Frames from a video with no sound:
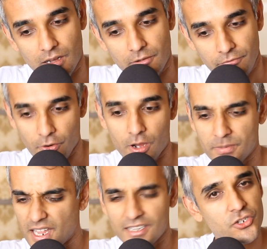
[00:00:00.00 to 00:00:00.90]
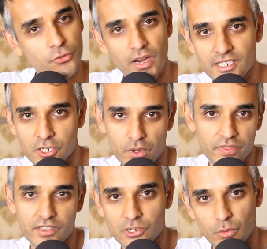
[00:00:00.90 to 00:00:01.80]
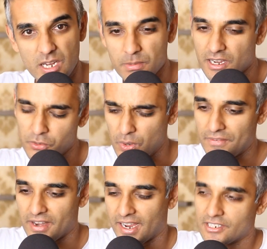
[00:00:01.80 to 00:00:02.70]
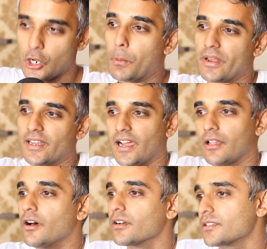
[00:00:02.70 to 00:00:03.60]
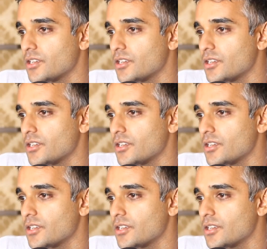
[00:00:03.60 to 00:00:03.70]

from getting straight to it this week, because we have a nice open dialogue.